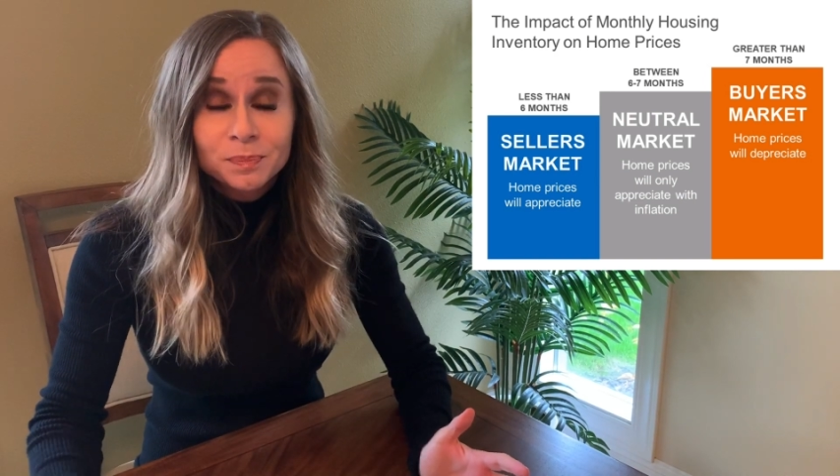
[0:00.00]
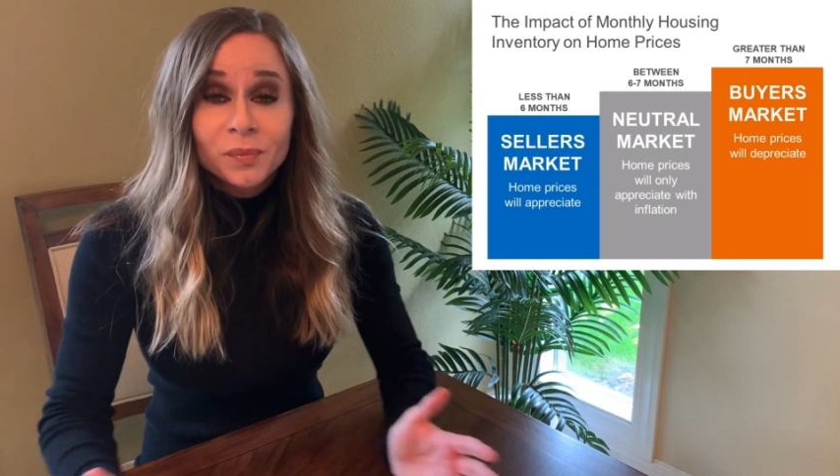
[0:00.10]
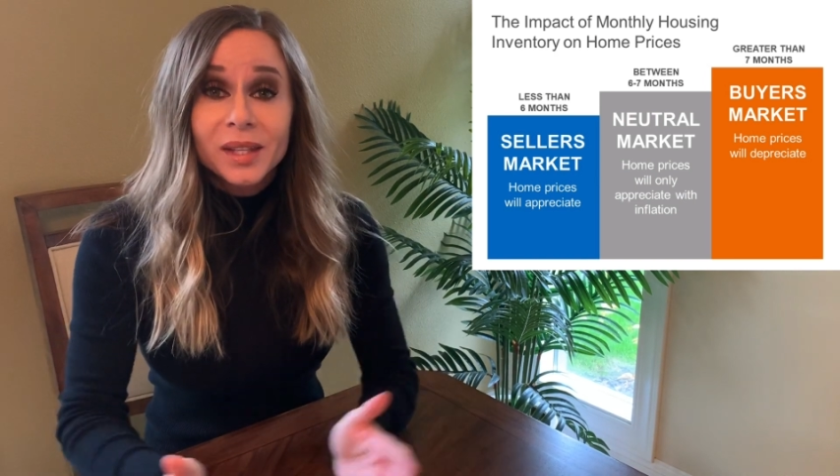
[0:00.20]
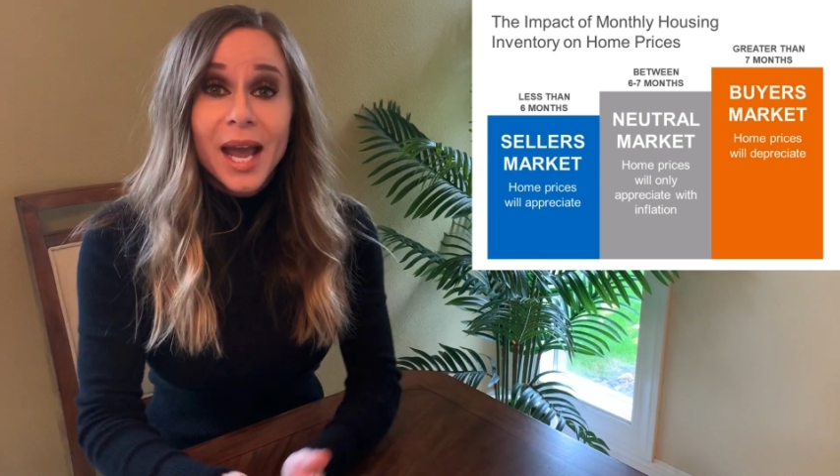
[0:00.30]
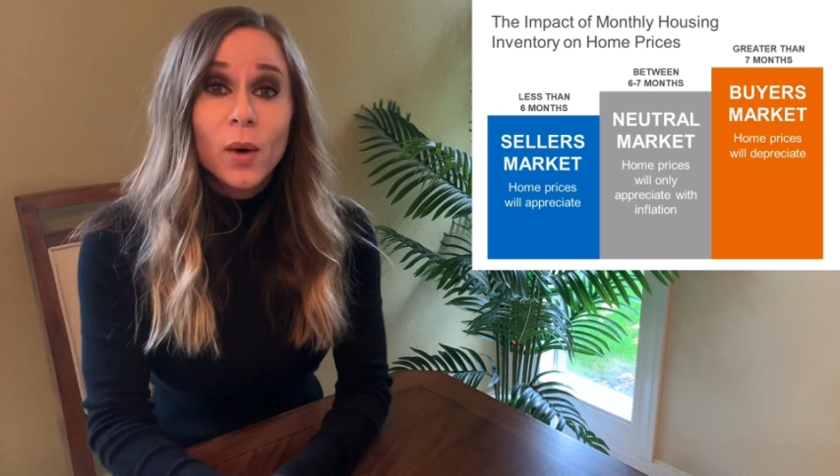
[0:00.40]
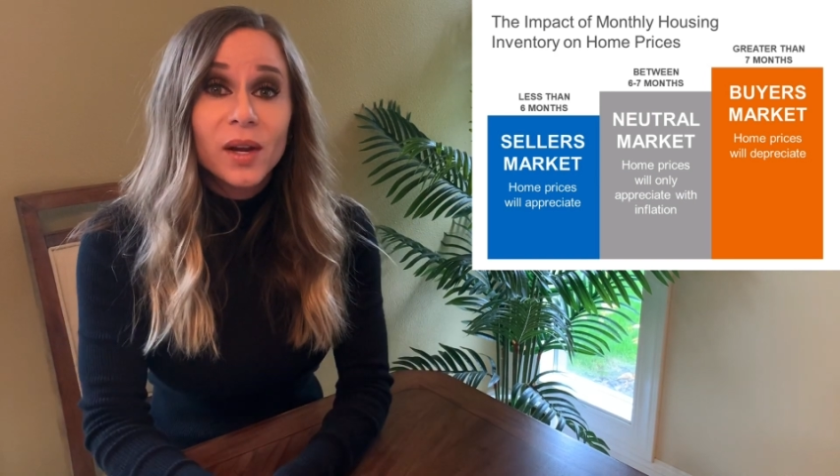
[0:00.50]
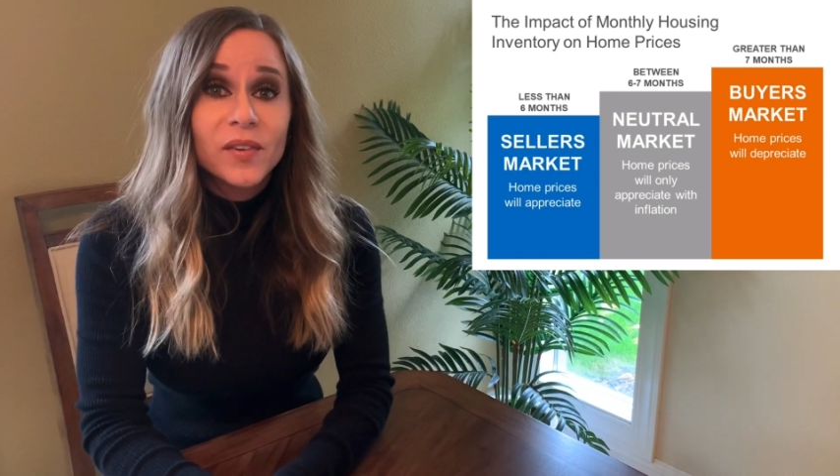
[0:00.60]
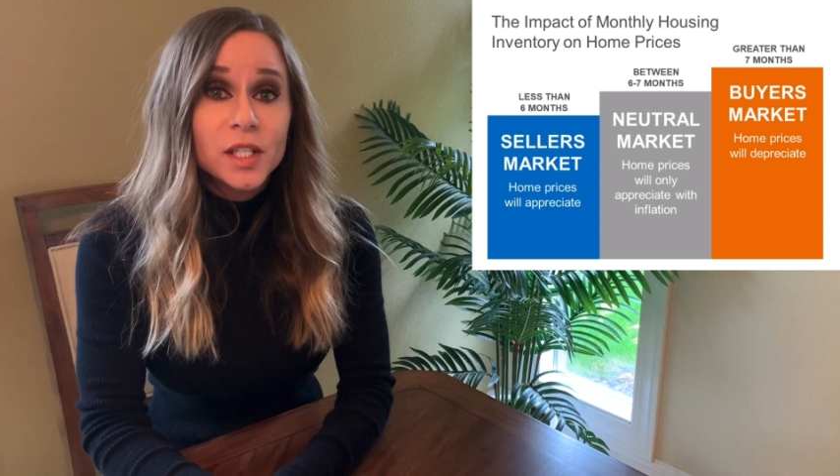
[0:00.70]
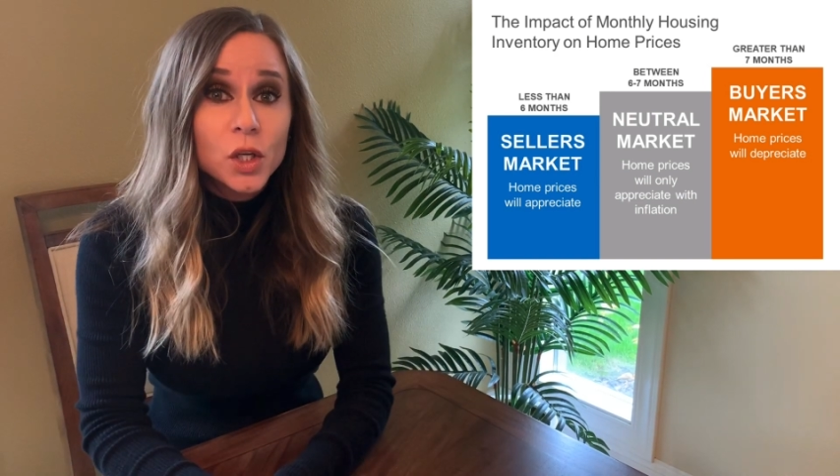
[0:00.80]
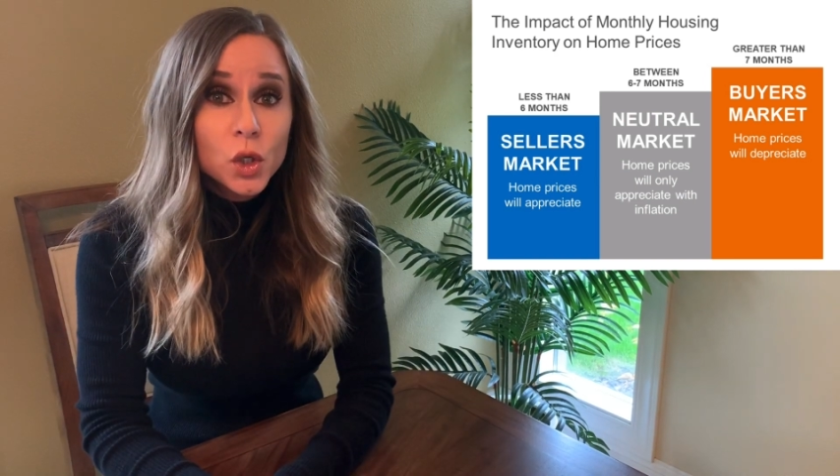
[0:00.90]
Now, if
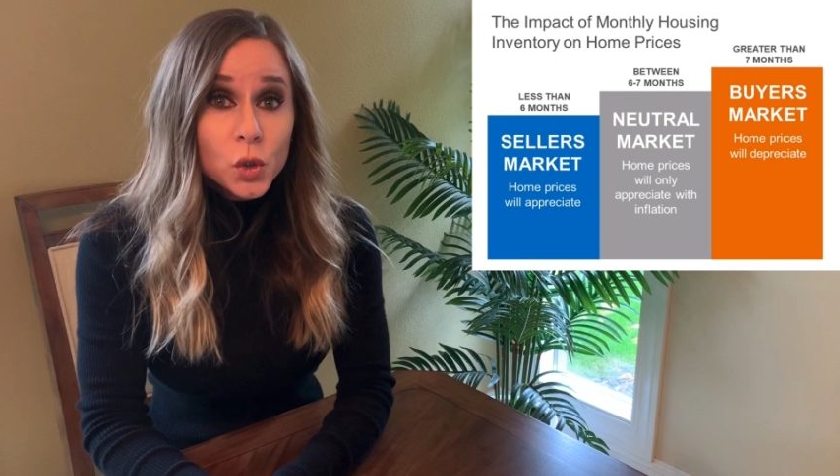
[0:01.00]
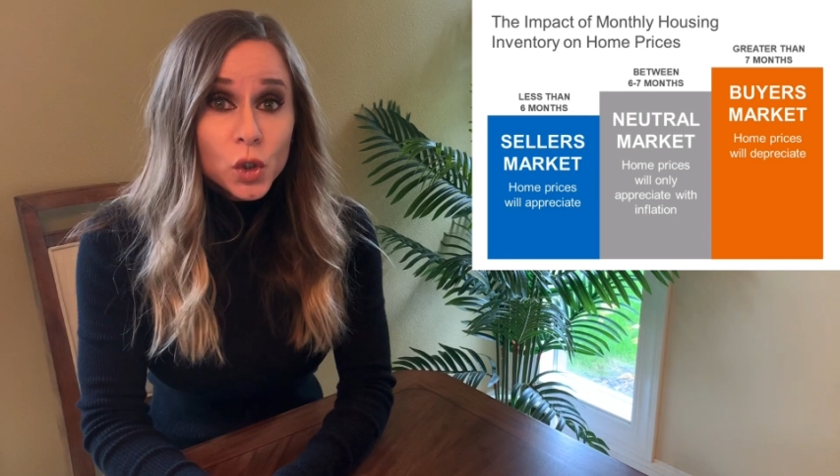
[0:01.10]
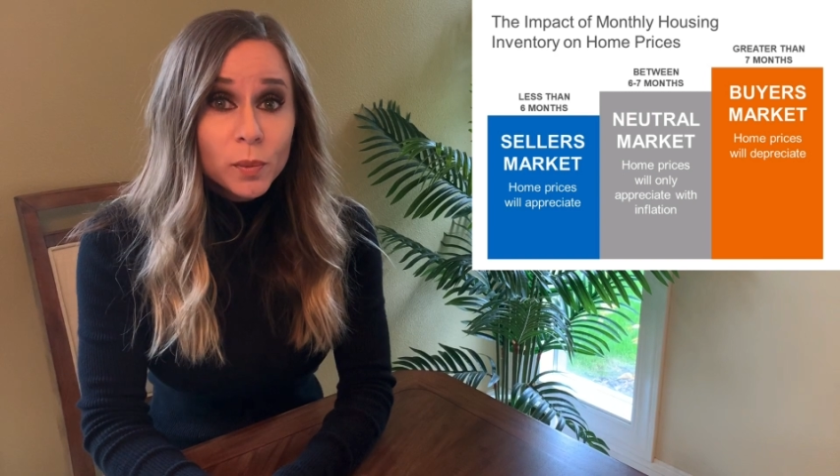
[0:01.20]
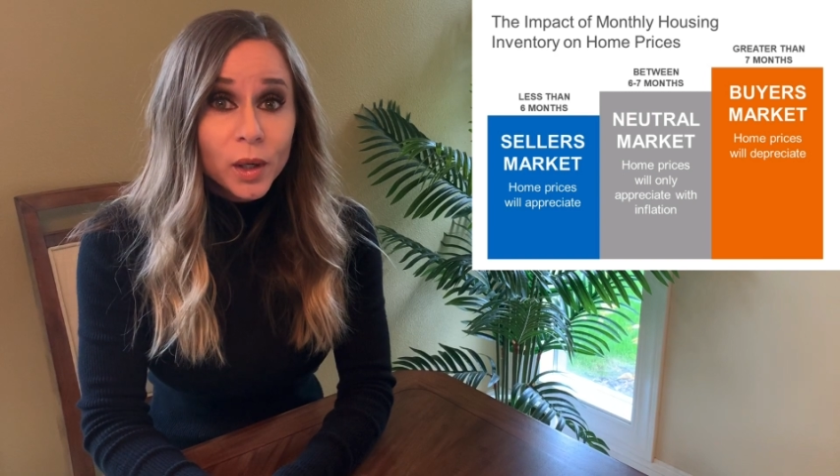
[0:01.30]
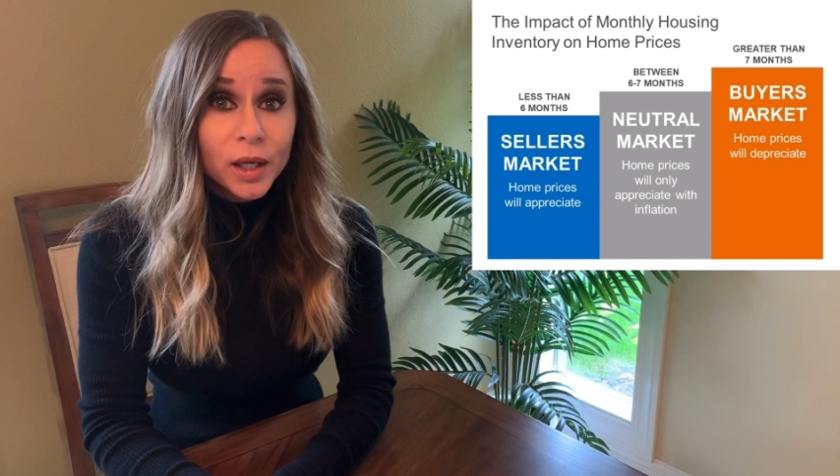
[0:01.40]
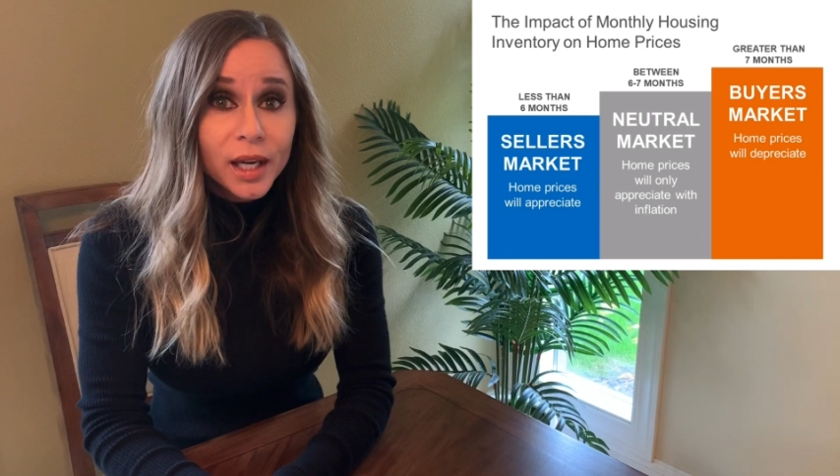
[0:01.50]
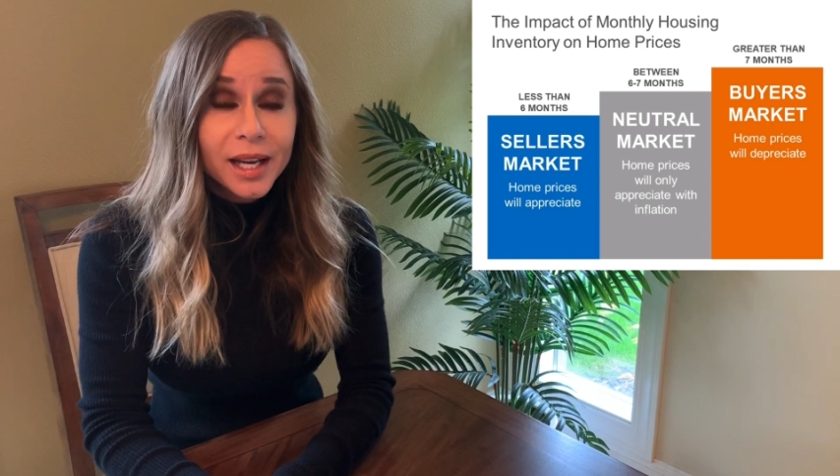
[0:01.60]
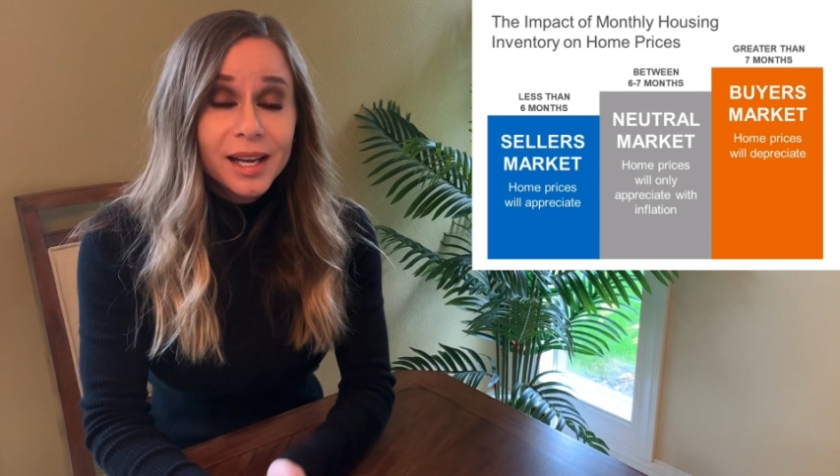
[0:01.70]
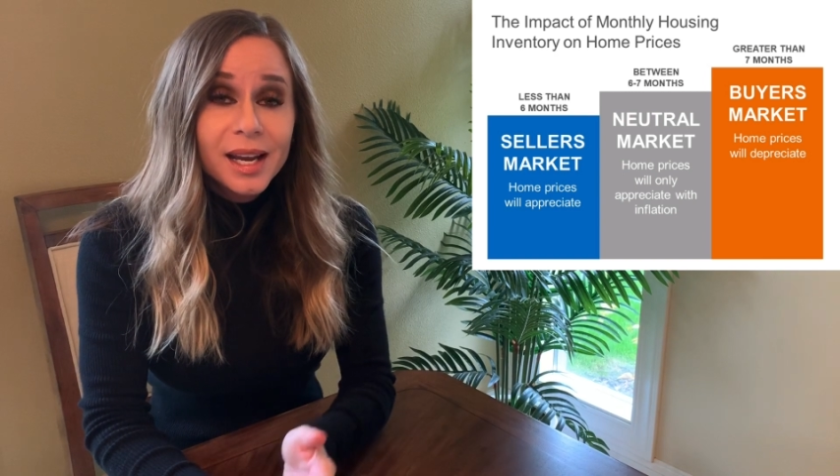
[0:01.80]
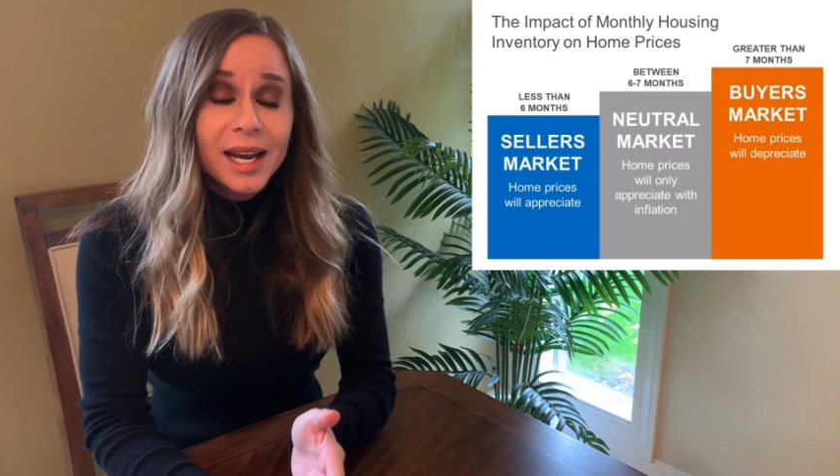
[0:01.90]
it's a neutral market,